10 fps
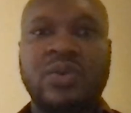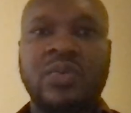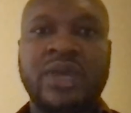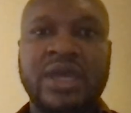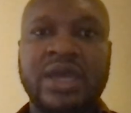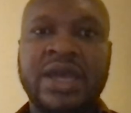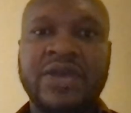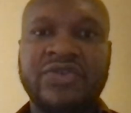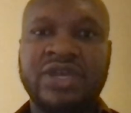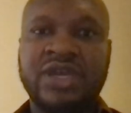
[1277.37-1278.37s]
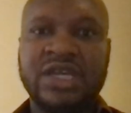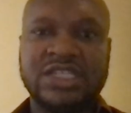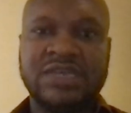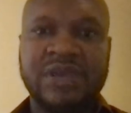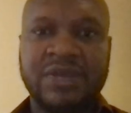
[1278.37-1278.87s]
where I trained
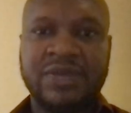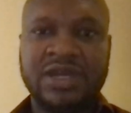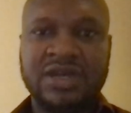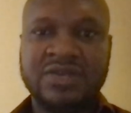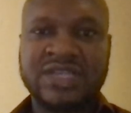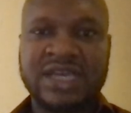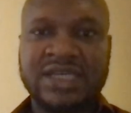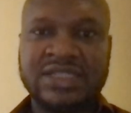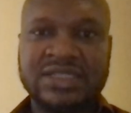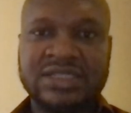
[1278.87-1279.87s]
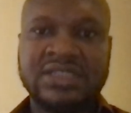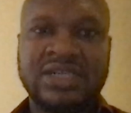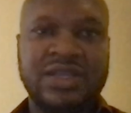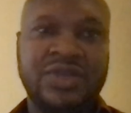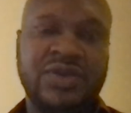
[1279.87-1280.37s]
as a biomedical
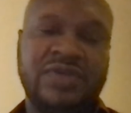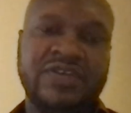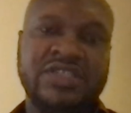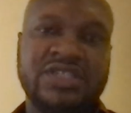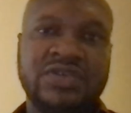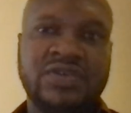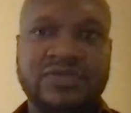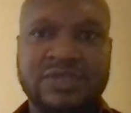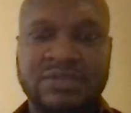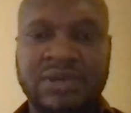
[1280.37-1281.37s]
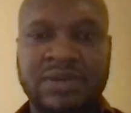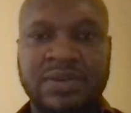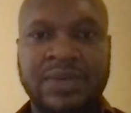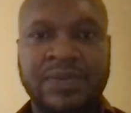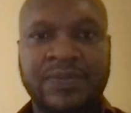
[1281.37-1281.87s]
scientist at the University of
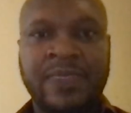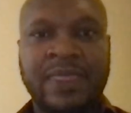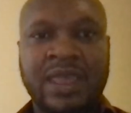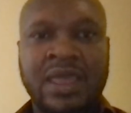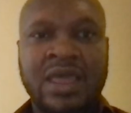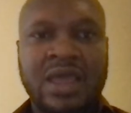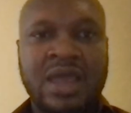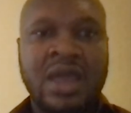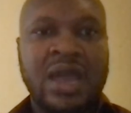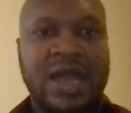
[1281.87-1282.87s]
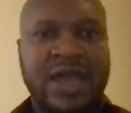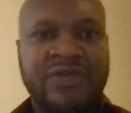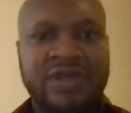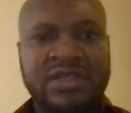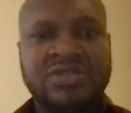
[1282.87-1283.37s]
Zimbabwe. I
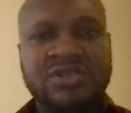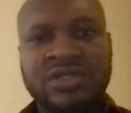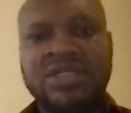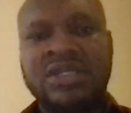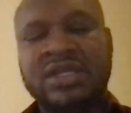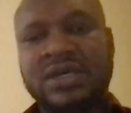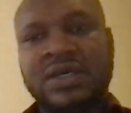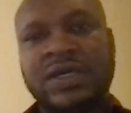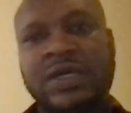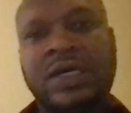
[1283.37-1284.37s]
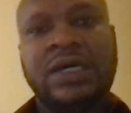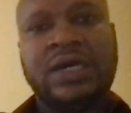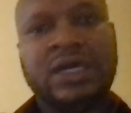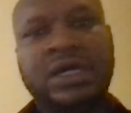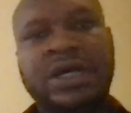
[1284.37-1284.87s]
really enjoyed the
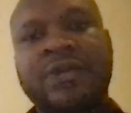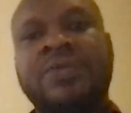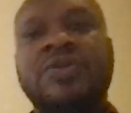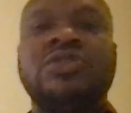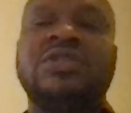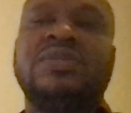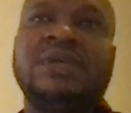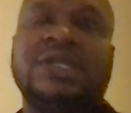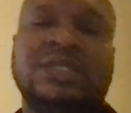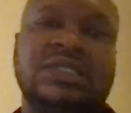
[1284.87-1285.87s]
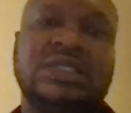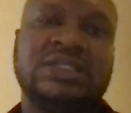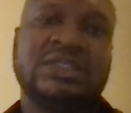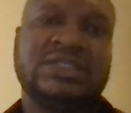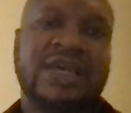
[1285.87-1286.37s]
reproducibility
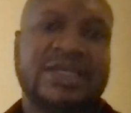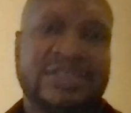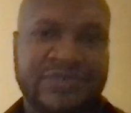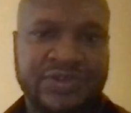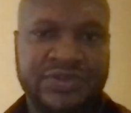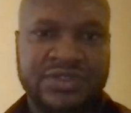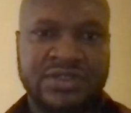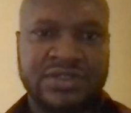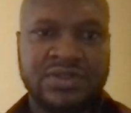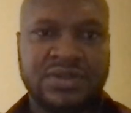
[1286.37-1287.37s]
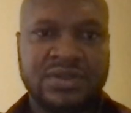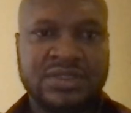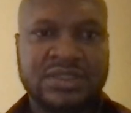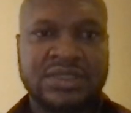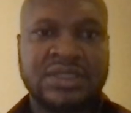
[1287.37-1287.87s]
in scientific research
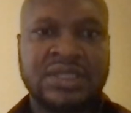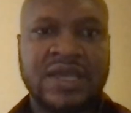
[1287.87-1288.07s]
course.